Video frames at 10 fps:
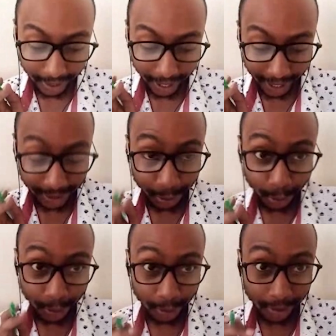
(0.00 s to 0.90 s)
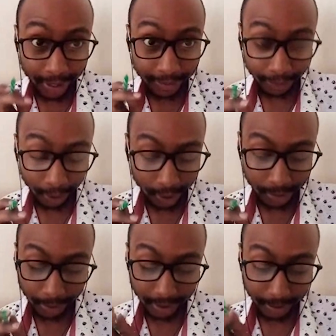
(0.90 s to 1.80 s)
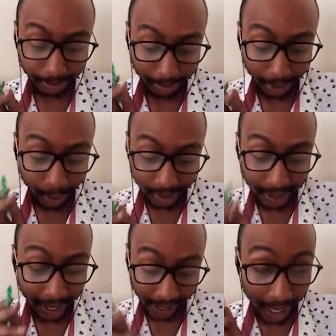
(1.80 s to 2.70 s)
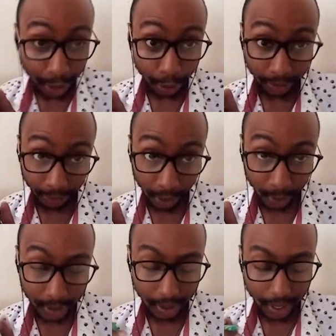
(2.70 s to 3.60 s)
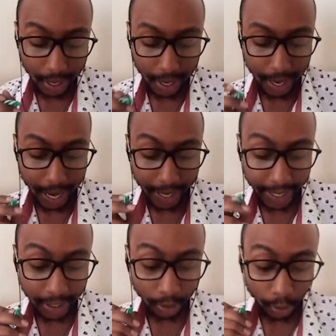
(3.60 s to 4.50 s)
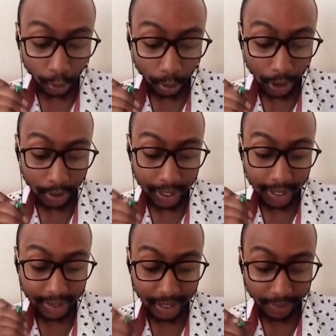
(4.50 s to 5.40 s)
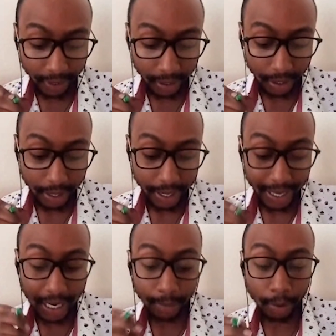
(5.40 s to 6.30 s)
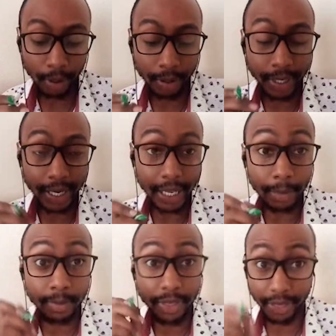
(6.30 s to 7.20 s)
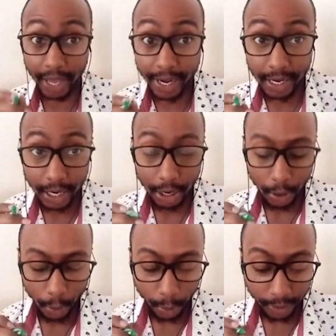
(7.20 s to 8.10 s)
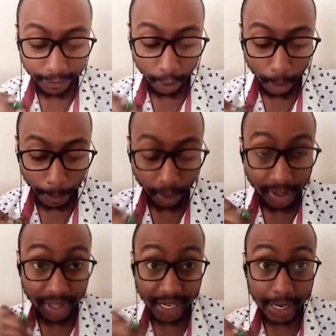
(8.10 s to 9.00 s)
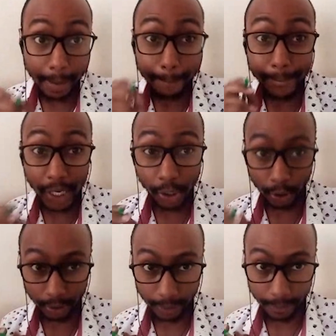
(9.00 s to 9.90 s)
I choose to call them followers because they are actually followers. And in 2007, Raila Amolo Odinga came third with 4.3 million.